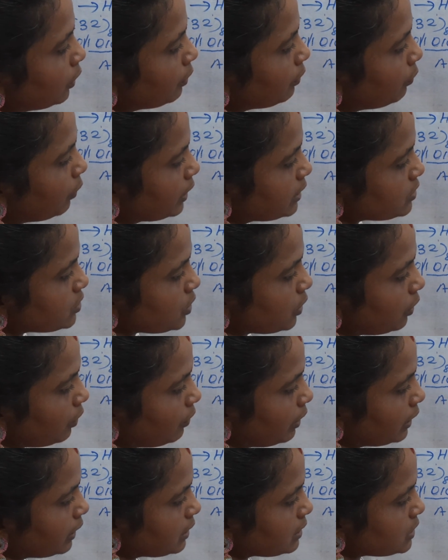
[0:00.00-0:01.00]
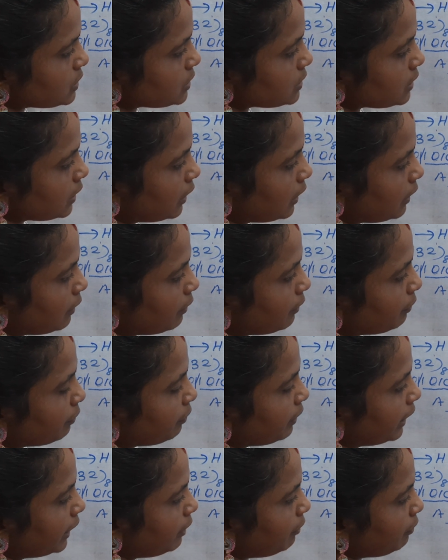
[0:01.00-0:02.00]
101 is 5.
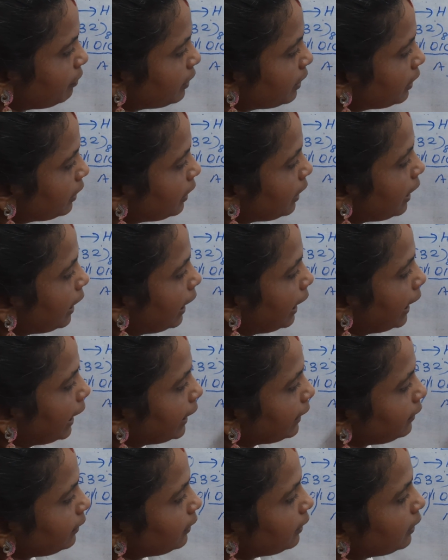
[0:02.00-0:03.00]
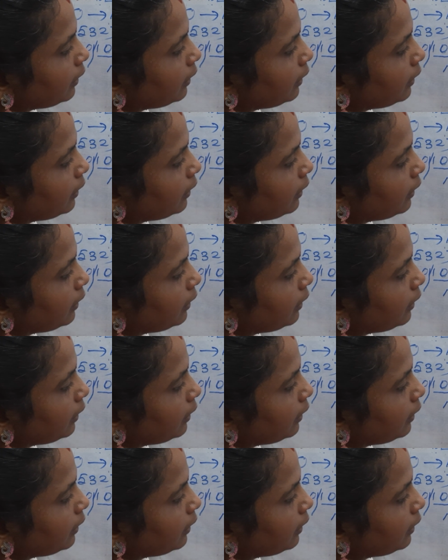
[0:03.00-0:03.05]
And